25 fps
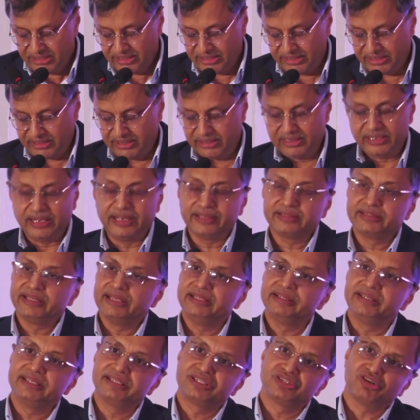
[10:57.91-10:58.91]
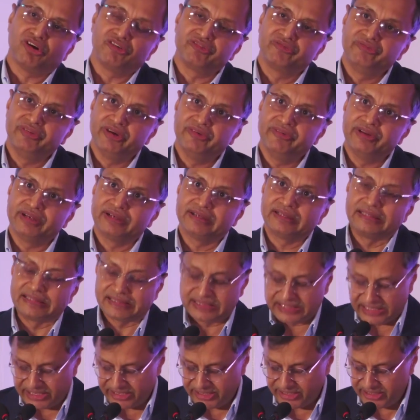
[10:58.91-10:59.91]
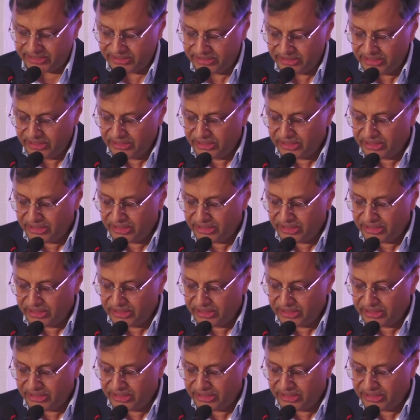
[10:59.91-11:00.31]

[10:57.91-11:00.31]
I think these software vehicles can